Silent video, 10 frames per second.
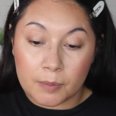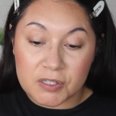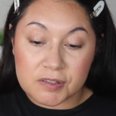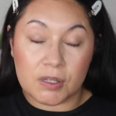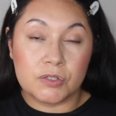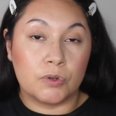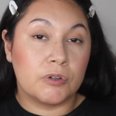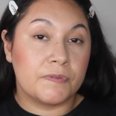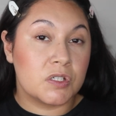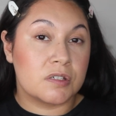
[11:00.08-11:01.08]
So I don't know
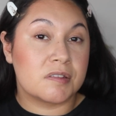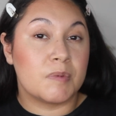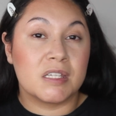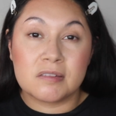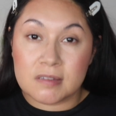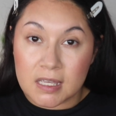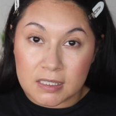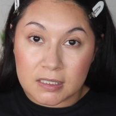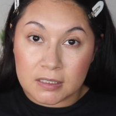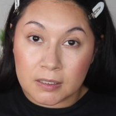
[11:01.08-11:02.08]
if it's just my
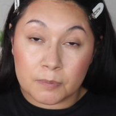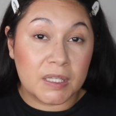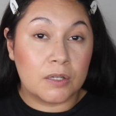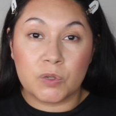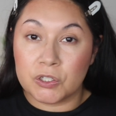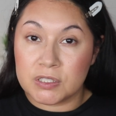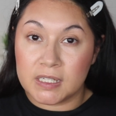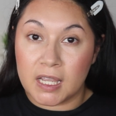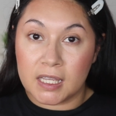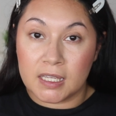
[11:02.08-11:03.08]
skin being weird
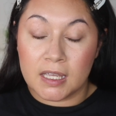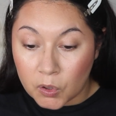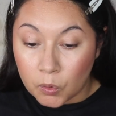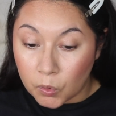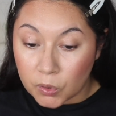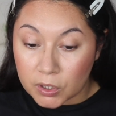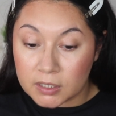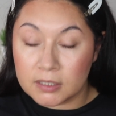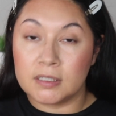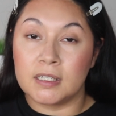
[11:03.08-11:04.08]
today,
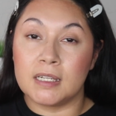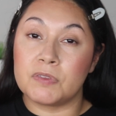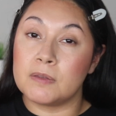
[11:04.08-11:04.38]
or if the